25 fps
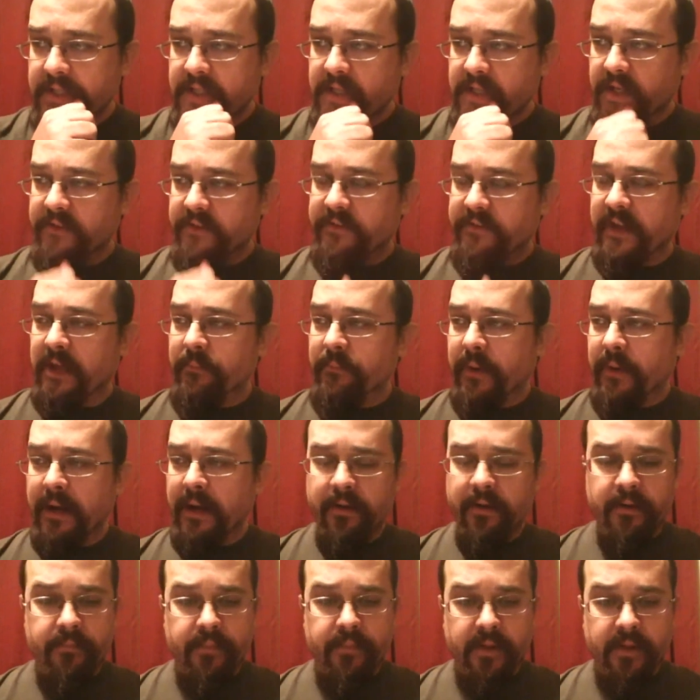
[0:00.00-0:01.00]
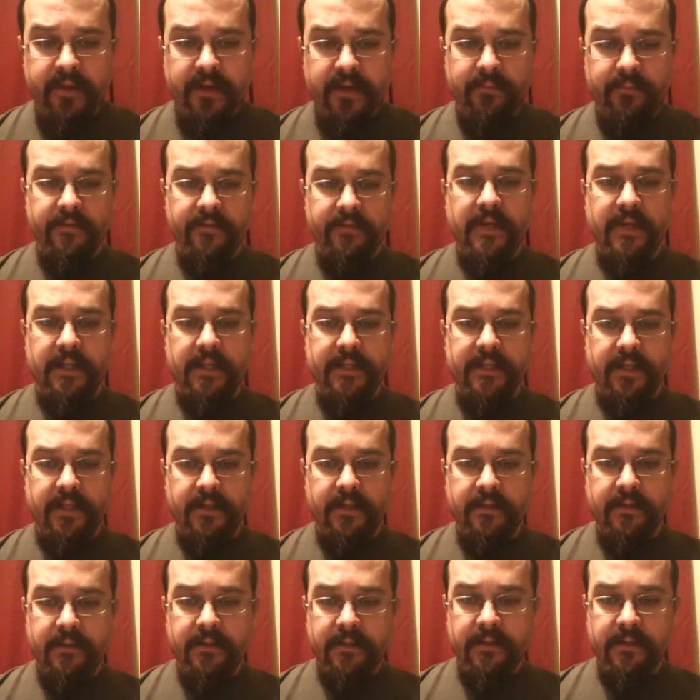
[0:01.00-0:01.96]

a sand pirate by the name of Khalid.